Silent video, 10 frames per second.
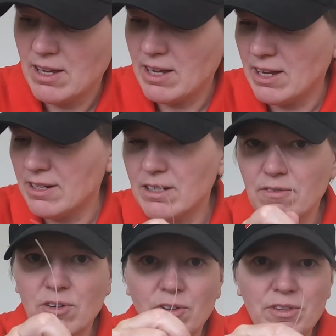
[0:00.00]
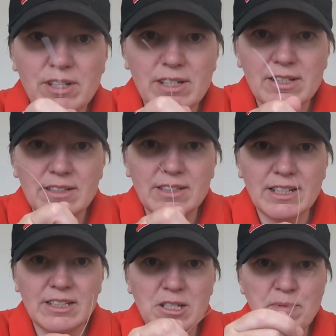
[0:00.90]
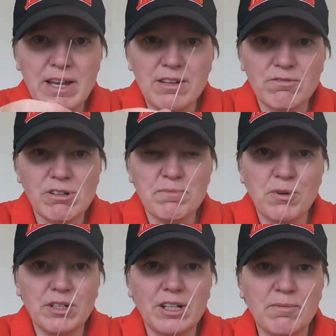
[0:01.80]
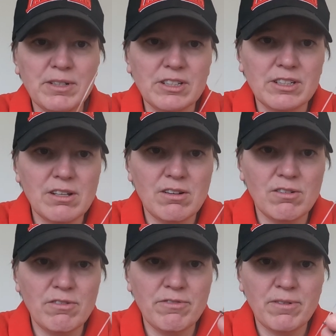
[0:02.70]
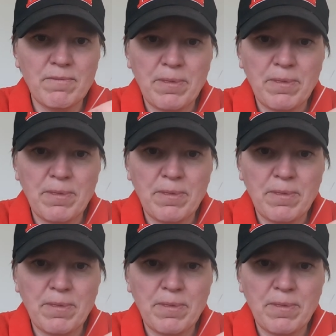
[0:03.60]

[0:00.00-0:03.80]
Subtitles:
and I've got the 60-pound rig body, and I'm going to start off